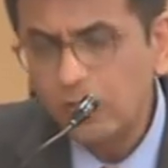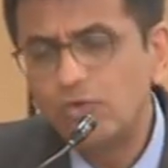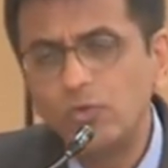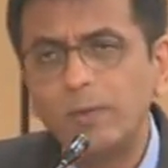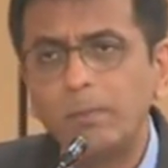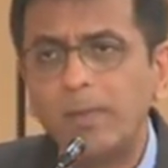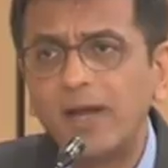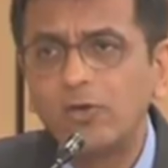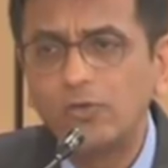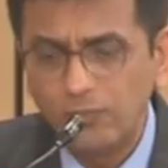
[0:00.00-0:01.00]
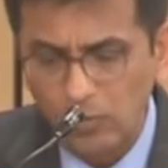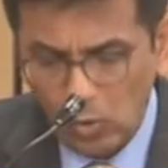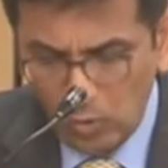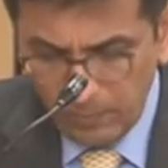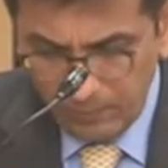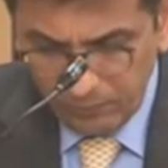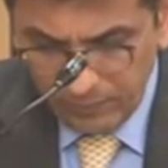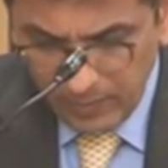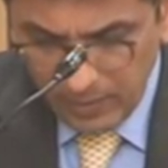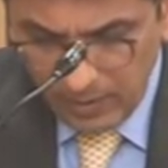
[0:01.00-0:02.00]
the true impact of law.
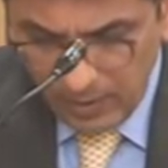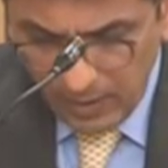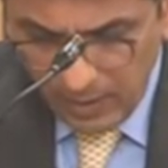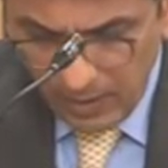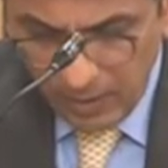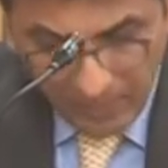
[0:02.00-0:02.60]
In